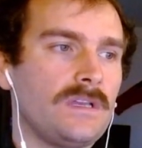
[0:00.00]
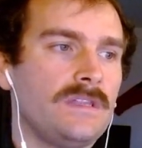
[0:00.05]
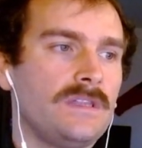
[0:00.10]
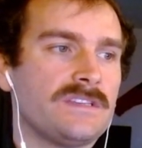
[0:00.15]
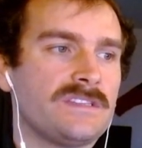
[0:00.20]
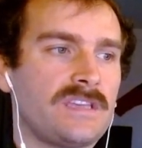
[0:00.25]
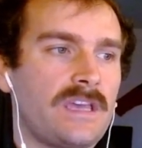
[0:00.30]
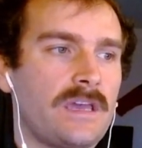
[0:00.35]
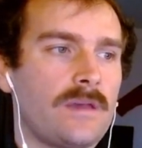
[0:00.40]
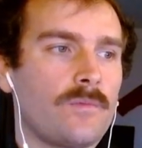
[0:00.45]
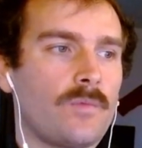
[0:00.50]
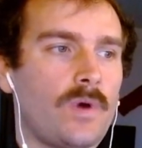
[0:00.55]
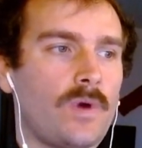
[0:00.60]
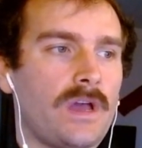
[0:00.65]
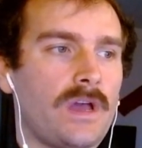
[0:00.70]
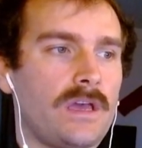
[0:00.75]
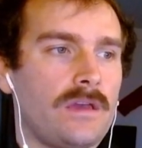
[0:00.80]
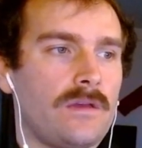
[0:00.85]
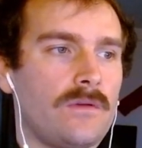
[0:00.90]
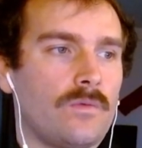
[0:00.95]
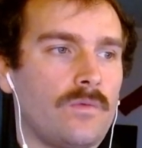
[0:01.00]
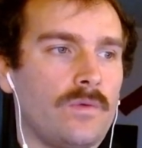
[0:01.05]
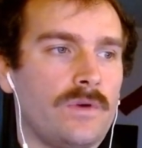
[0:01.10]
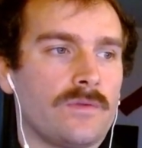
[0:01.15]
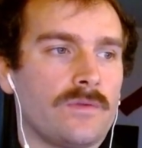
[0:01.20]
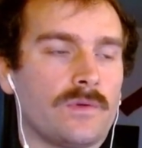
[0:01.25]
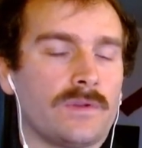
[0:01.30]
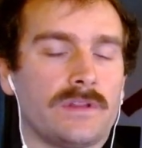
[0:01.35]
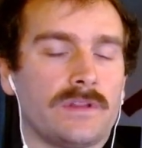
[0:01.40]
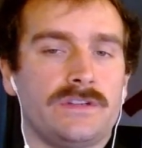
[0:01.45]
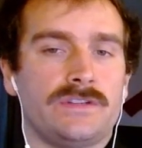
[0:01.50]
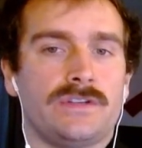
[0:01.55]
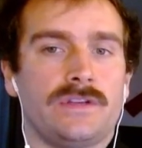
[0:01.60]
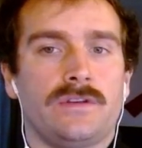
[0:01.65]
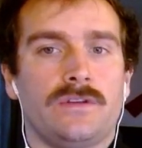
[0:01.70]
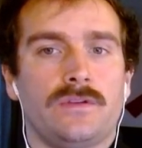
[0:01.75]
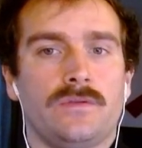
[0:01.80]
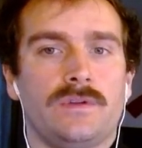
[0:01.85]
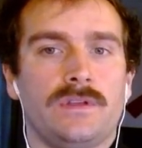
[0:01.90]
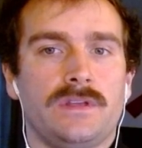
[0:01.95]
in the same way with
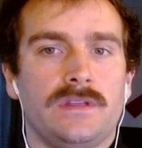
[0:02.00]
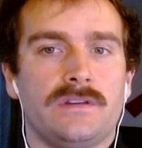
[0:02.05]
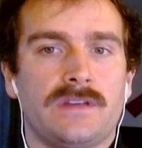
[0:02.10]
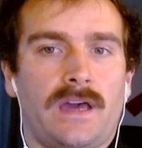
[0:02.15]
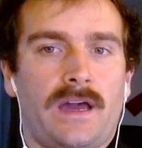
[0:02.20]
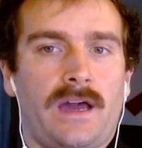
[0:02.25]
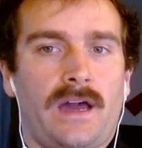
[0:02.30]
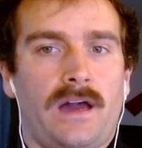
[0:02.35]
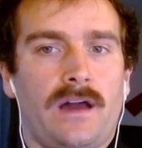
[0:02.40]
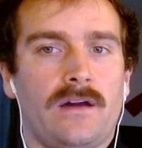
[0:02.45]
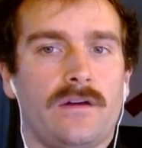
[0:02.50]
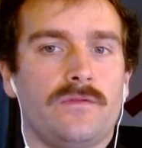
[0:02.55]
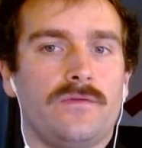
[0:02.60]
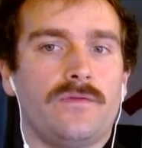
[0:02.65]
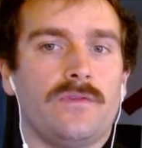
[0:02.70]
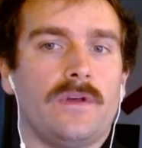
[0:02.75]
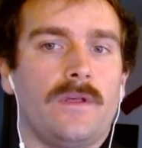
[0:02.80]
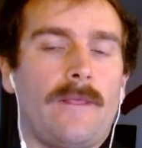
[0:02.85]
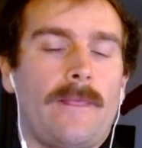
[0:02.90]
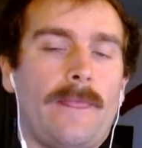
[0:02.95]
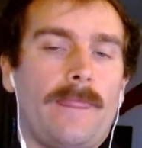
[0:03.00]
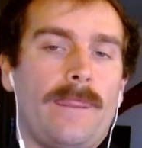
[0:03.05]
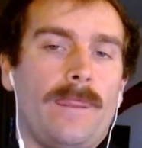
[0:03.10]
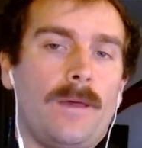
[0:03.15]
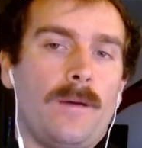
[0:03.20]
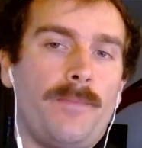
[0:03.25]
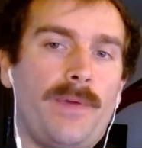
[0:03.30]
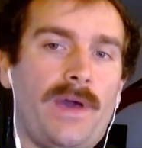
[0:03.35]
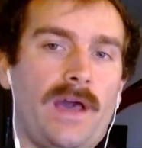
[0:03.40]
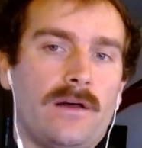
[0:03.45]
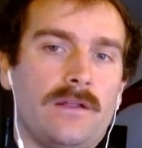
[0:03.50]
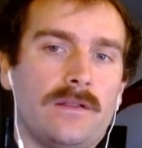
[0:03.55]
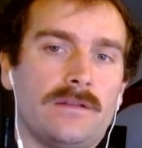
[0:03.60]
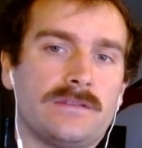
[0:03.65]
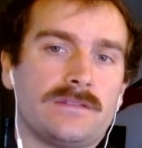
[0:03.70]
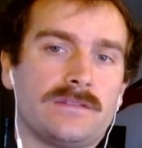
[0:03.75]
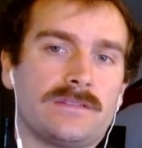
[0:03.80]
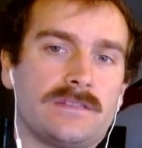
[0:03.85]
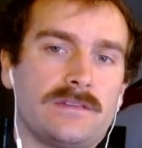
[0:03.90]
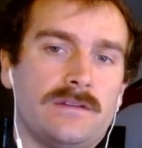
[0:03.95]
religion, you need to have a
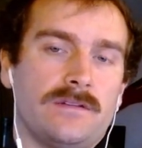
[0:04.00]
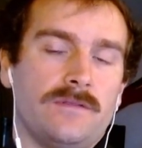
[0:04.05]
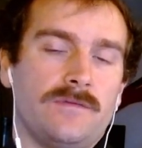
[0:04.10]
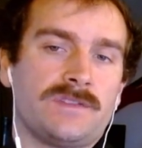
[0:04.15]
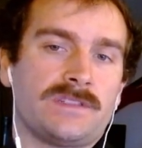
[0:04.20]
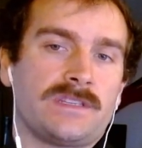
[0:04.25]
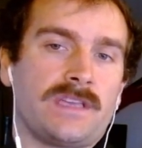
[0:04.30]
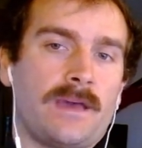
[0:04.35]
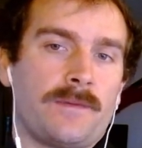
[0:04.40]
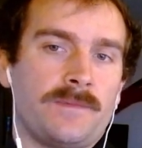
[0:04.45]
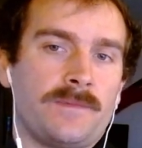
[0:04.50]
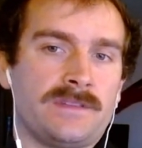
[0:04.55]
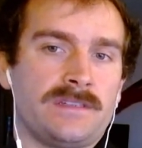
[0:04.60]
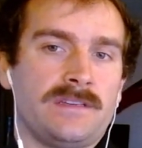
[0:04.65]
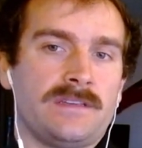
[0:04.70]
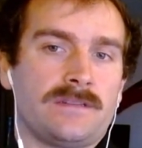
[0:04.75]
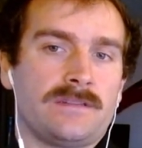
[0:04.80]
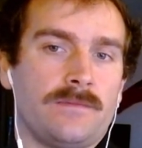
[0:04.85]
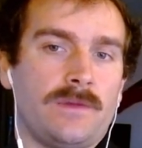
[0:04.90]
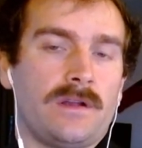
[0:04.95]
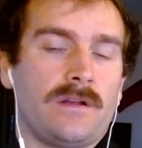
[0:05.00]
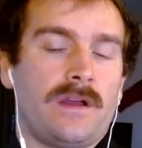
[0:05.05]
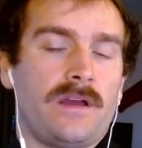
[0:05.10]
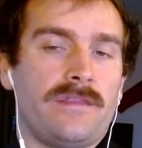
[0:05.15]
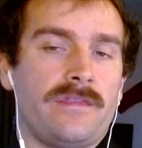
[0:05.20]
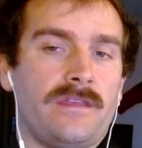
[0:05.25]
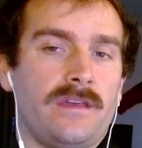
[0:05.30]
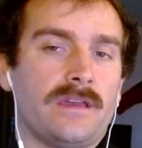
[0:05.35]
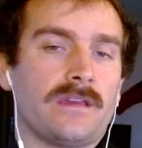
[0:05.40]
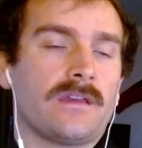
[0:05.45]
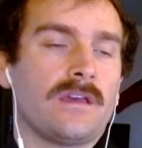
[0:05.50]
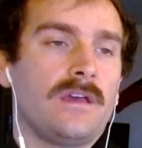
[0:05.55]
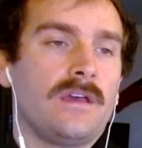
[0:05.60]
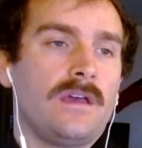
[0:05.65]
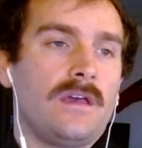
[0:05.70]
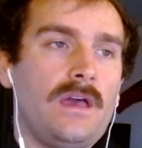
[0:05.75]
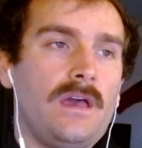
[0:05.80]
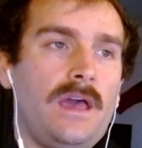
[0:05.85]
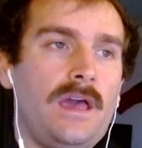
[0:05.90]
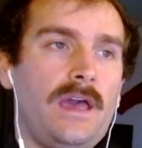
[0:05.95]
balance of skepticism, I think,
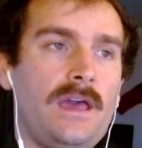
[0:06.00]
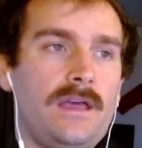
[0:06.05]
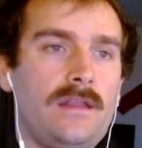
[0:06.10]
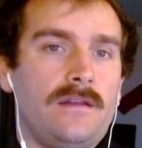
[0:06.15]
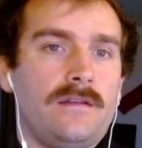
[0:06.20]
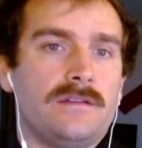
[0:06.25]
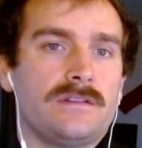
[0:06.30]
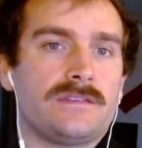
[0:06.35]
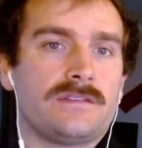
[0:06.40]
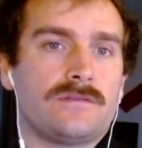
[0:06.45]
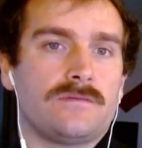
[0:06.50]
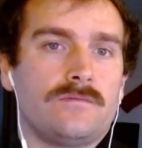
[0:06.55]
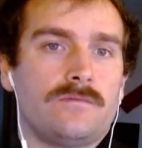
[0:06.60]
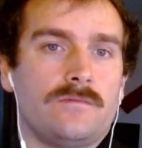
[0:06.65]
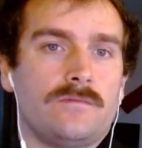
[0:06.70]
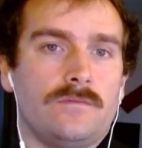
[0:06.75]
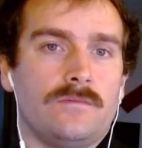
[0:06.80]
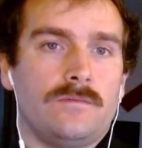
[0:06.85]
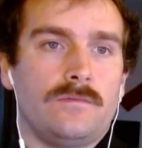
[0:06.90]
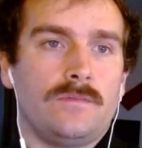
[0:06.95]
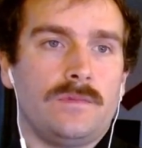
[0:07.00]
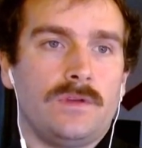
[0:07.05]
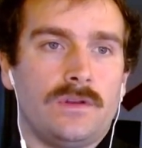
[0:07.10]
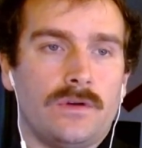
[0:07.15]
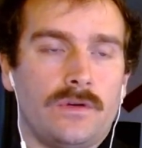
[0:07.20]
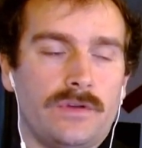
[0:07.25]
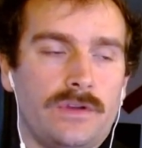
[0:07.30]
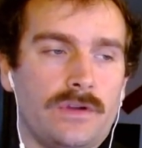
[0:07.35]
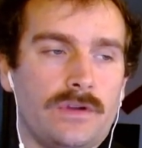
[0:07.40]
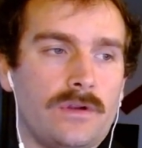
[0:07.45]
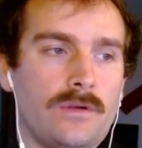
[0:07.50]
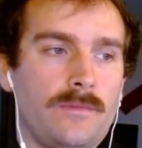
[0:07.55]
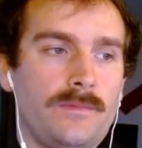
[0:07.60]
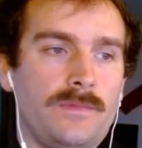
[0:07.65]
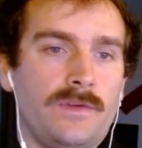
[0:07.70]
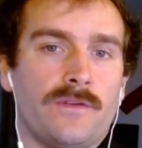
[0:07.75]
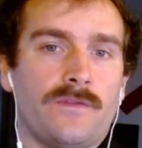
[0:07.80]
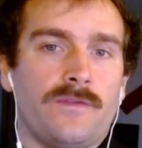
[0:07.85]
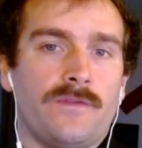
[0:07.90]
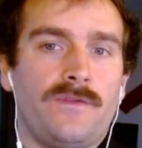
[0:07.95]
and
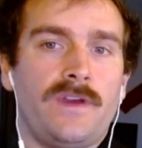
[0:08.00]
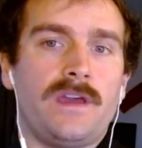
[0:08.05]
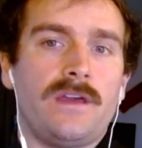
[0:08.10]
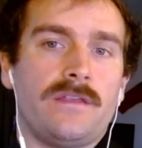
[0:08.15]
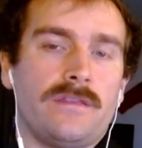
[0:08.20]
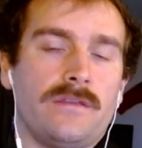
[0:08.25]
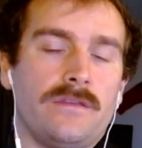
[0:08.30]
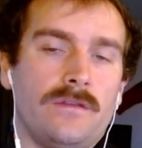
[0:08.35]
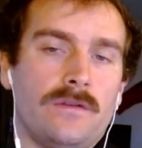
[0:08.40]
your faith.